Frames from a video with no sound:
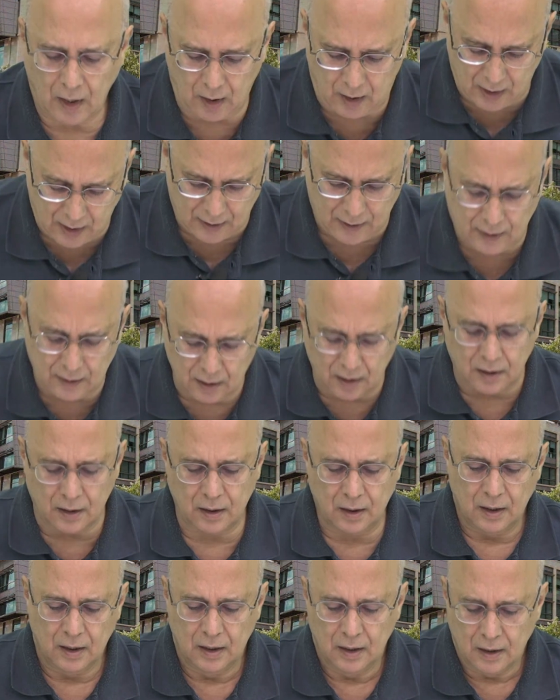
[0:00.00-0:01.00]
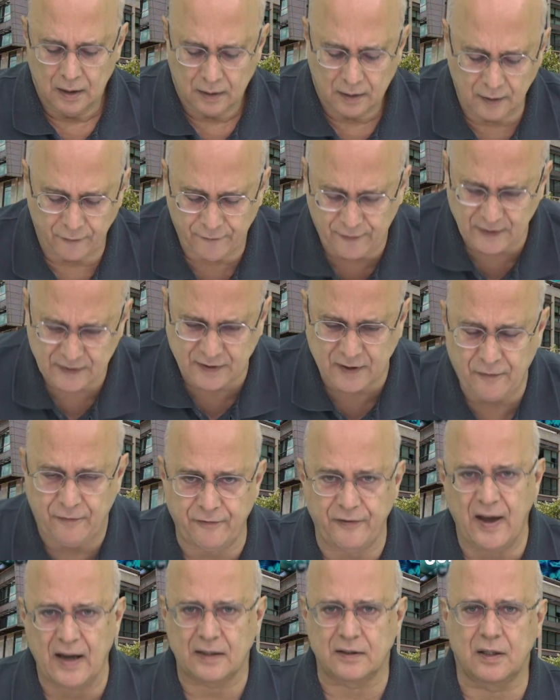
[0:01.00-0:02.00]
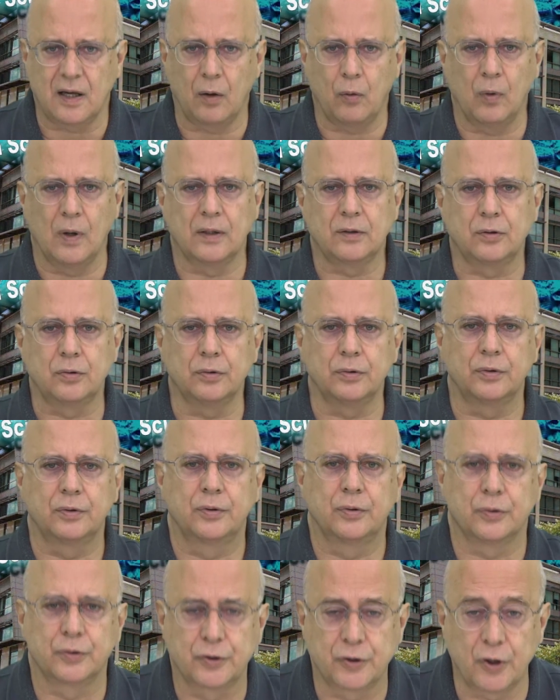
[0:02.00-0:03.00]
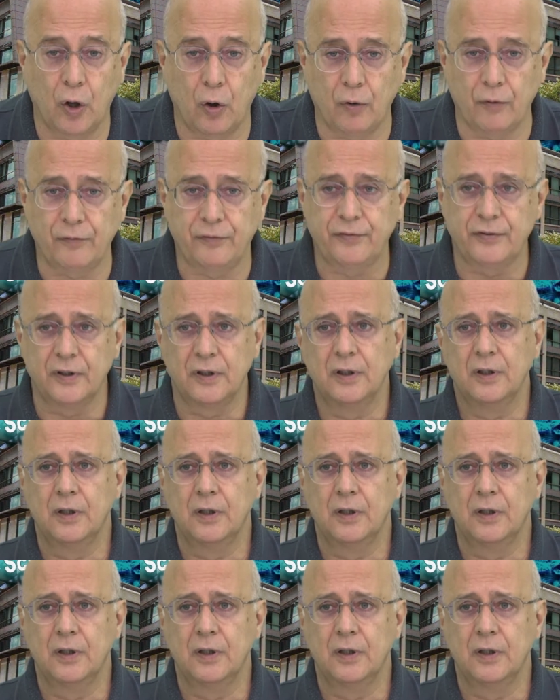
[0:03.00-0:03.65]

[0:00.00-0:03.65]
And the first effect I want to solve